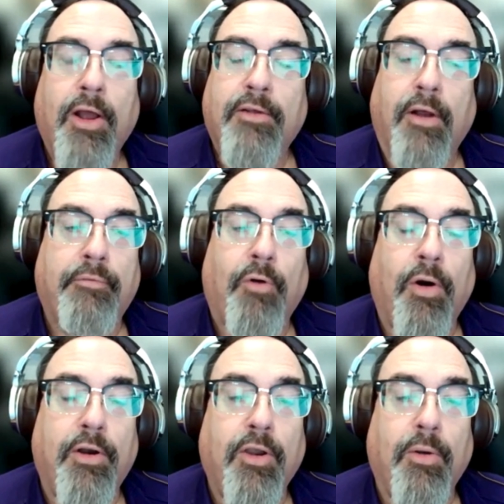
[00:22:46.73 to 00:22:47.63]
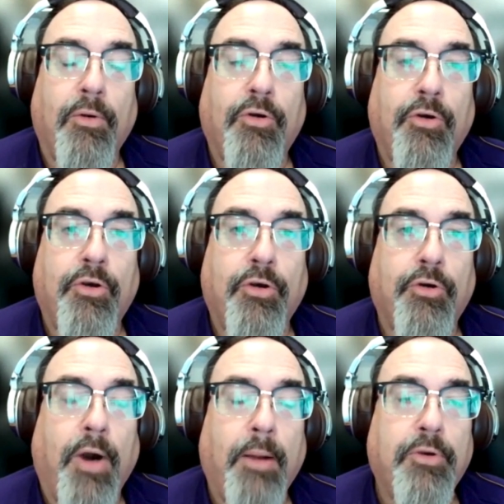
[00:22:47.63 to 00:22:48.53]
afford to
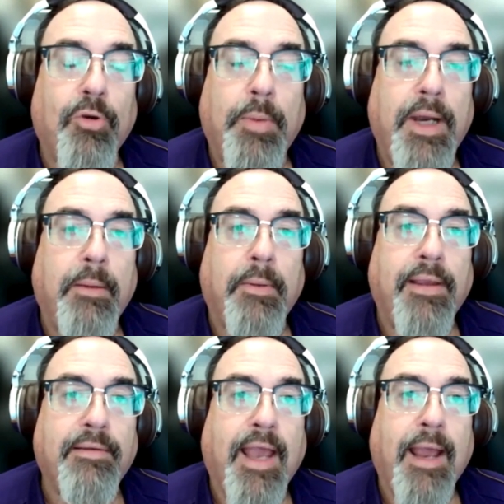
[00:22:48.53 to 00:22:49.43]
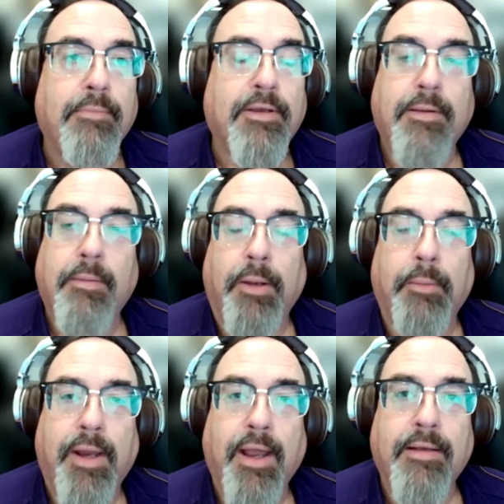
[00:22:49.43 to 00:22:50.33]
drop too many of these games simply
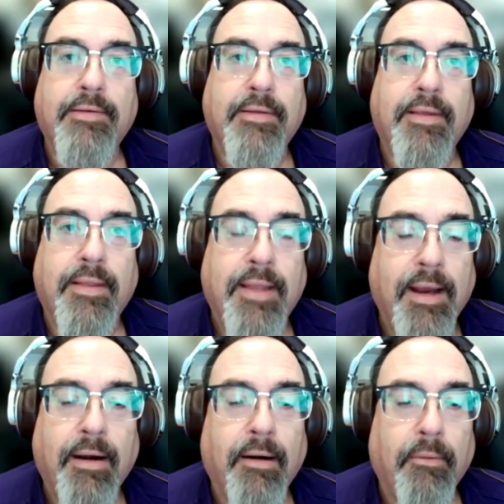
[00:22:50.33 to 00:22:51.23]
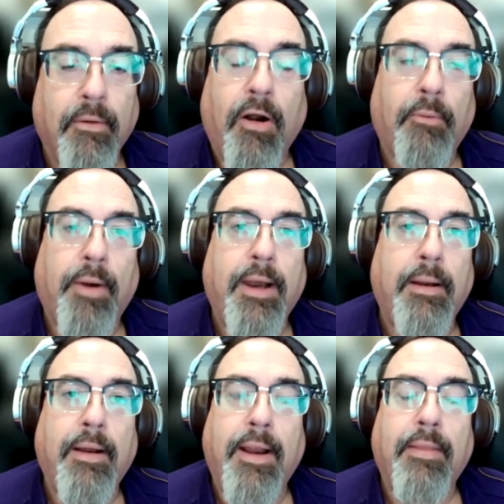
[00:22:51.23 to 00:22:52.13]
because they are
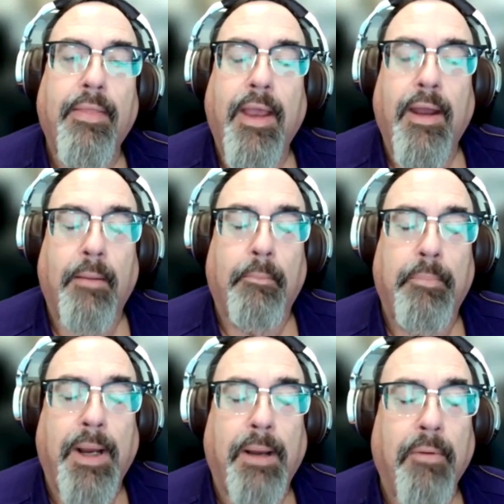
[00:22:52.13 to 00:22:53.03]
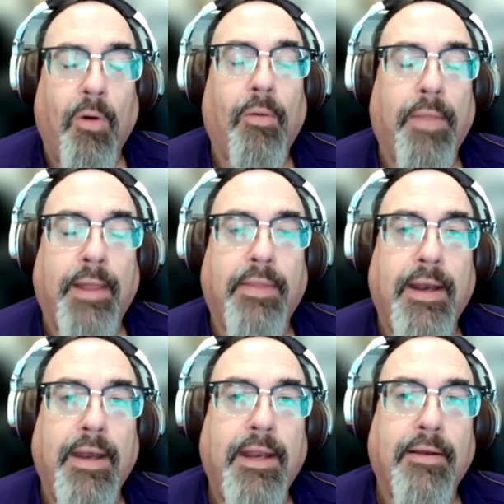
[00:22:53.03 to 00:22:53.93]
already in a big hole that
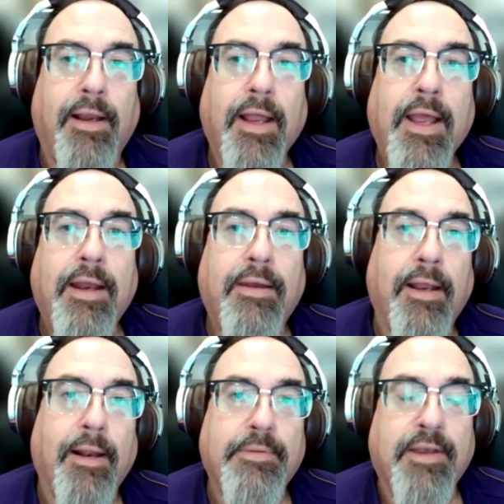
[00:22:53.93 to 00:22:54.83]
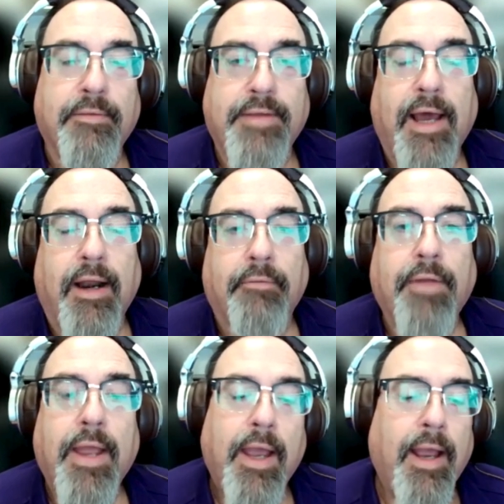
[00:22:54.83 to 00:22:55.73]
they need to dig themselves out of.
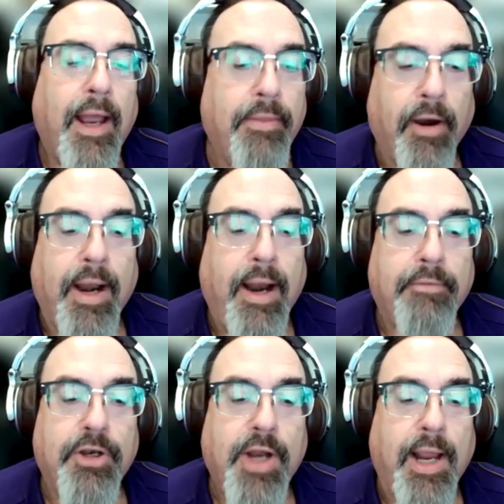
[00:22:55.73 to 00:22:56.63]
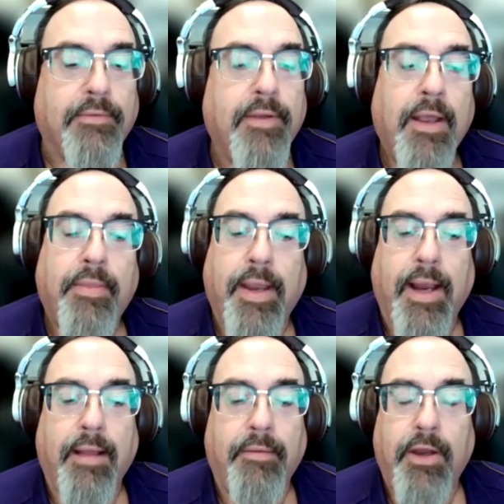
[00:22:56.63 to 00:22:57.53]
And they're going to have the chance. They
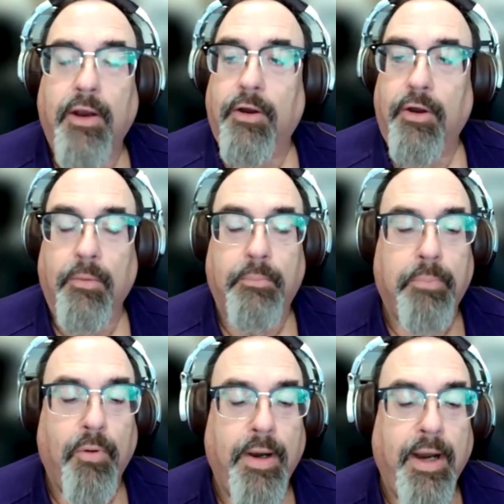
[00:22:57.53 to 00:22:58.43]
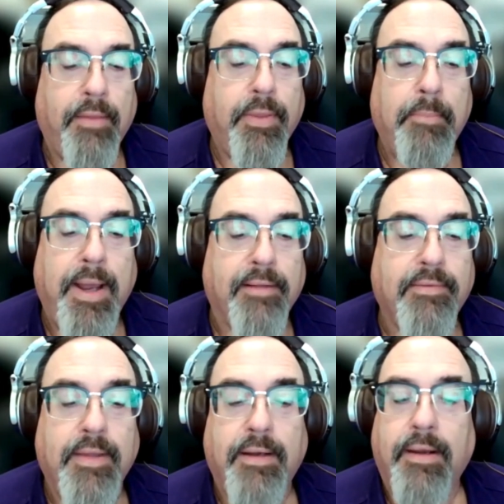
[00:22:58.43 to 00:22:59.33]
got you pointed out the
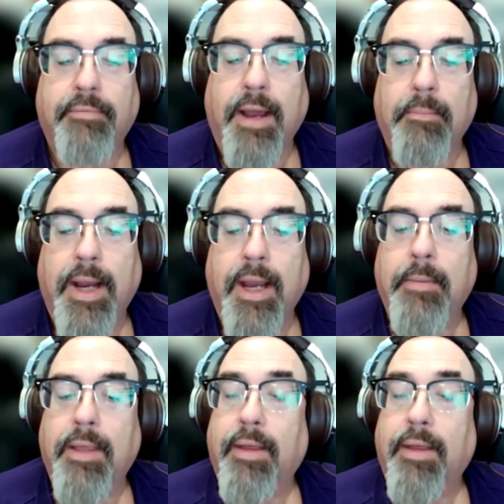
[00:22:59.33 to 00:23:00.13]
Mets. Then they've got Miami,